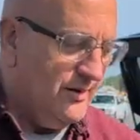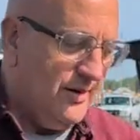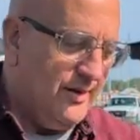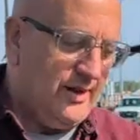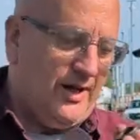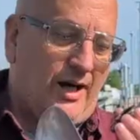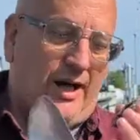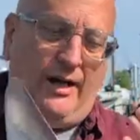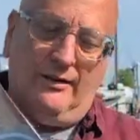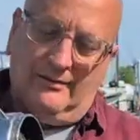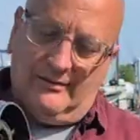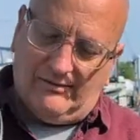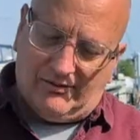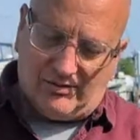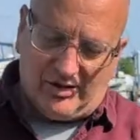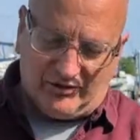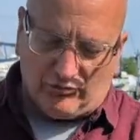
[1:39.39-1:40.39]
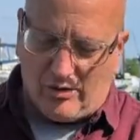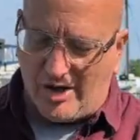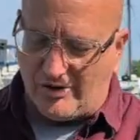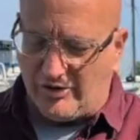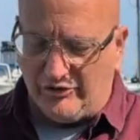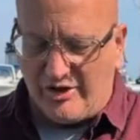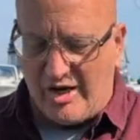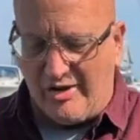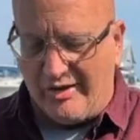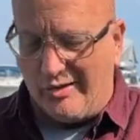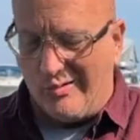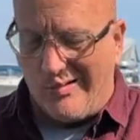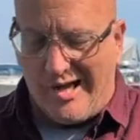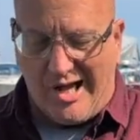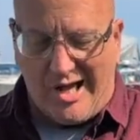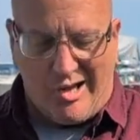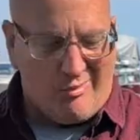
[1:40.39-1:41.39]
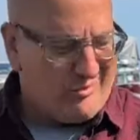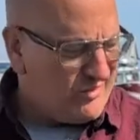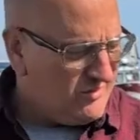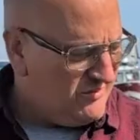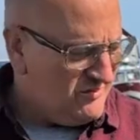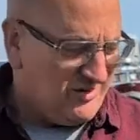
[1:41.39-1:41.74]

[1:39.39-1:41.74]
oh yeah, thrust washer's on the ground.